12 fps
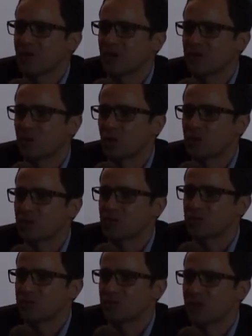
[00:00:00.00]
Of
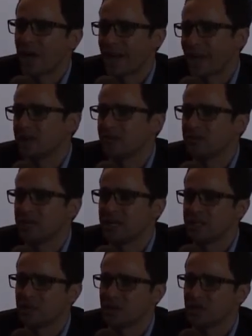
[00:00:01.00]
course, again,
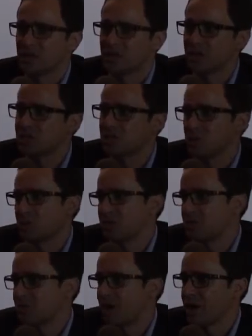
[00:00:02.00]
it depends on the customer what
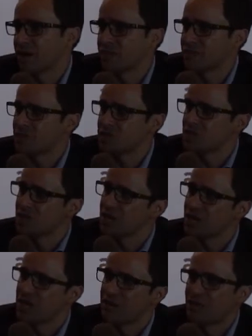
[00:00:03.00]
they're buying.
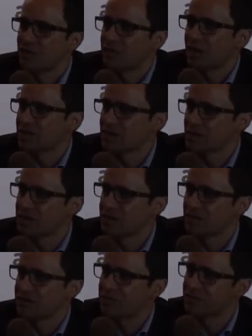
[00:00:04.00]
If I'm buying
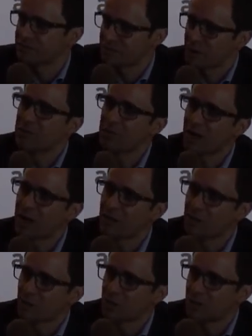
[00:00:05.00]
something from the
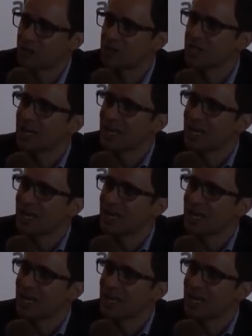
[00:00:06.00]
Arab world